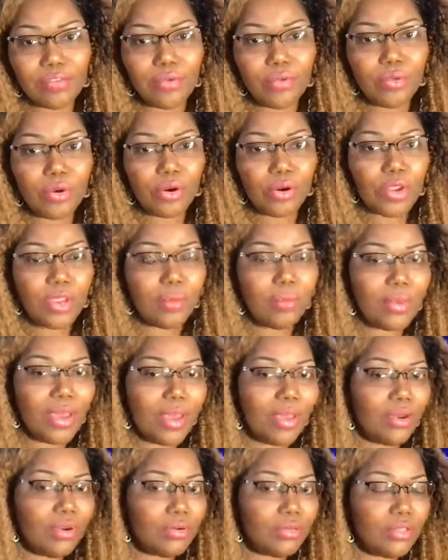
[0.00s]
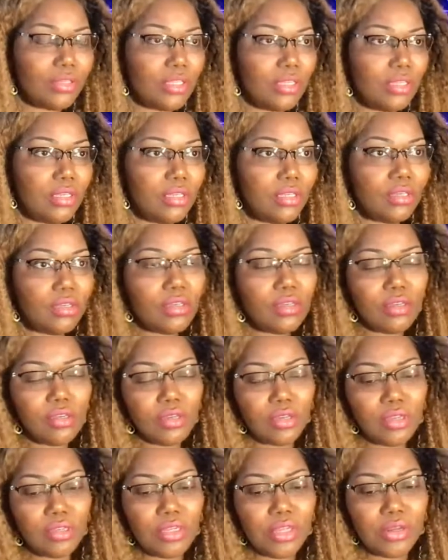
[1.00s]
to worry about they
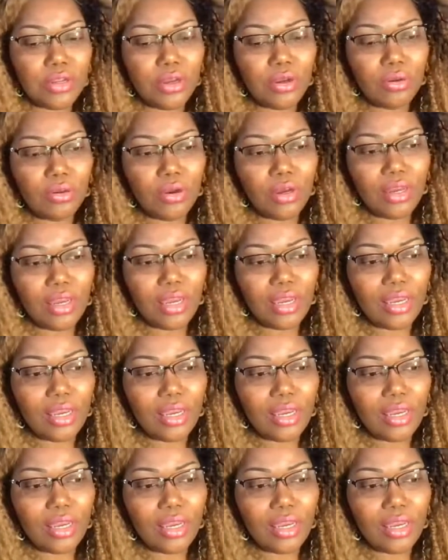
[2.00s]
don't